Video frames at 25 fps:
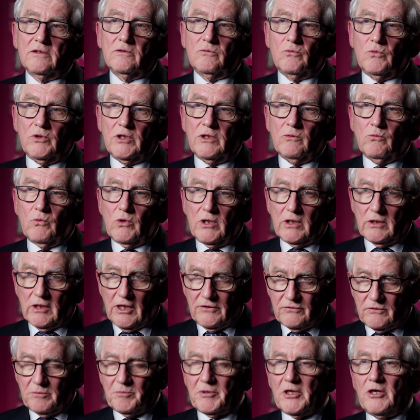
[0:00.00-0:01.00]
We
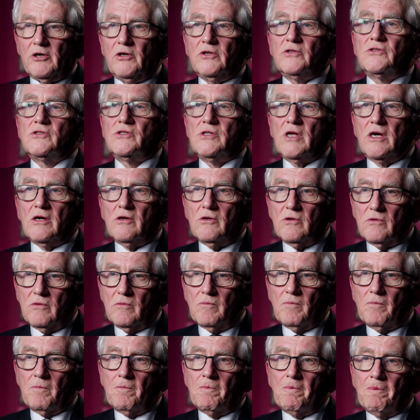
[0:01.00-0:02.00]
let the parents know.
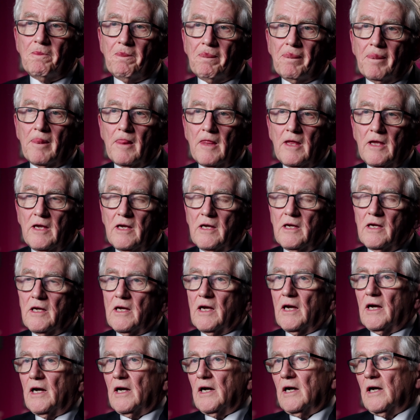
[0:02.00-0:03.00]

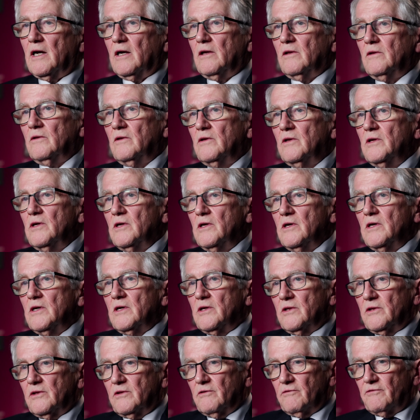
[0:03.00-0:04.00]
The
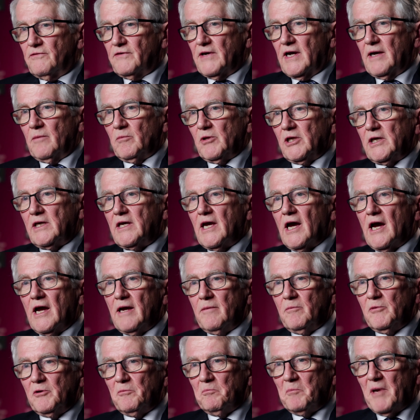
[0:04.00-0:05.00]
family
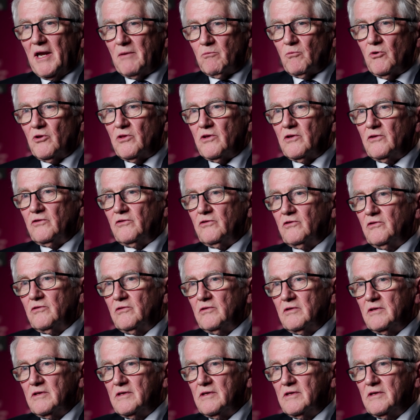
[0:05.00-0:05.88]
came and met with us